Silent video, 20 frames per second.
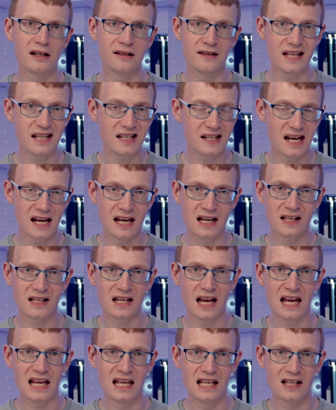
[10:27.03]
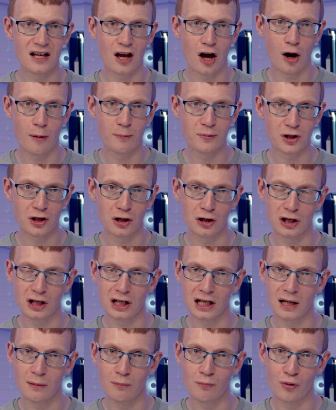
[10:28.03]
This case is
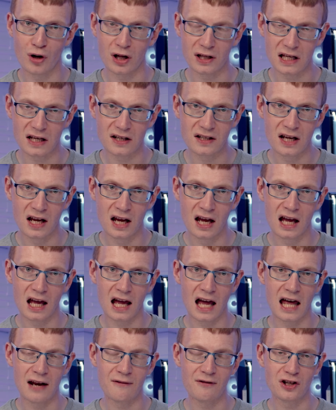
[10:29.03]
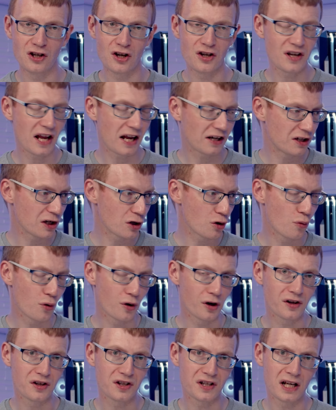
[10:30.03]
absolutely brilliant. And if it does actually go
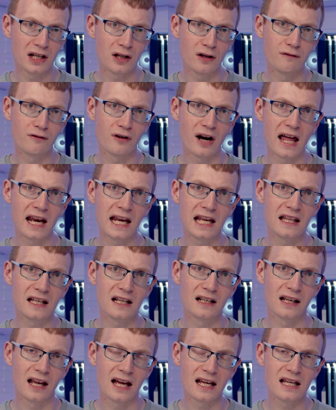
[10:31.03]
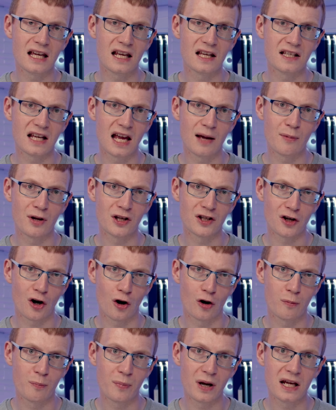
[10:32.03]
on sale for anything like its M S
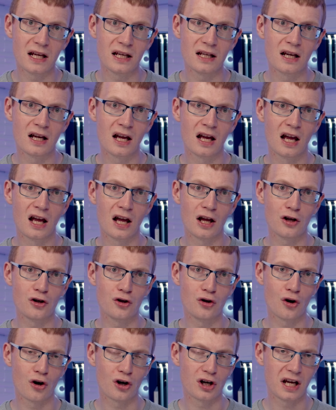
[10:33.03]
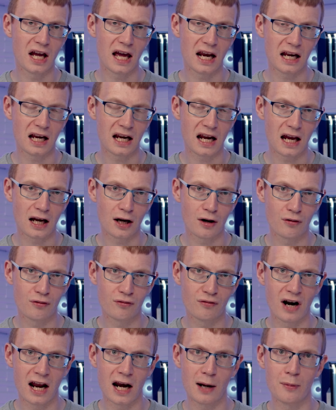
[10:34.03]
R P, you're getting
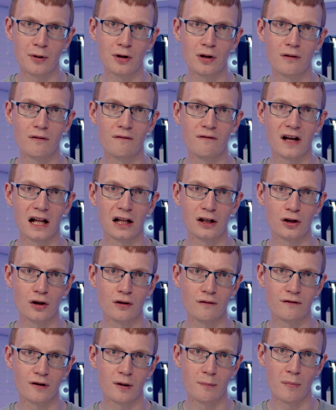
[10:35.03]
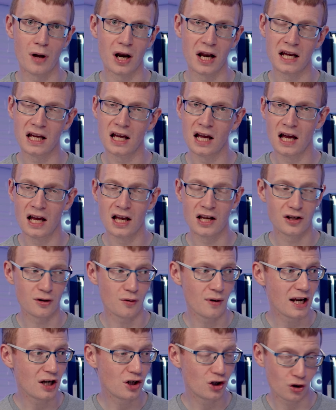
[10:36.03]
incredible value for money.
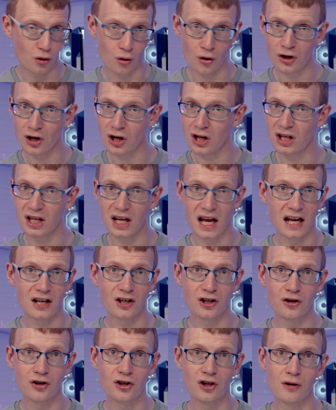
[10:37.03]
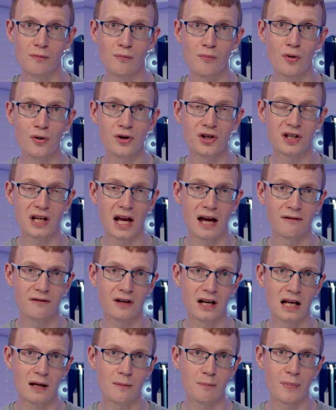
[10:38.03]
So in short, yes, you should most
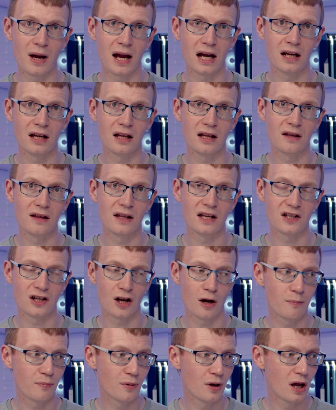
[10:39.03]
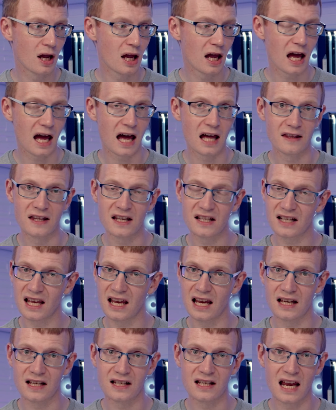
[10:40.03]
definitely pick this up. And this
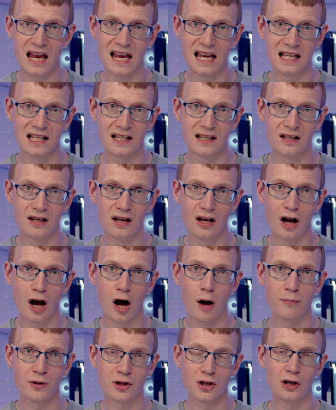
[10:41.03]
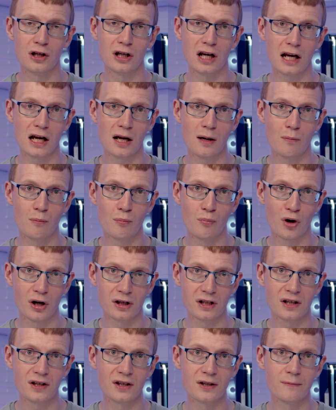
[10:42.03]
case is absolutely
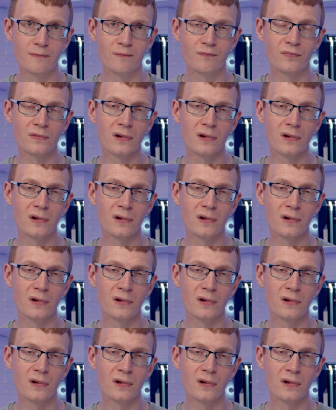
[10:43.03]
brilliant.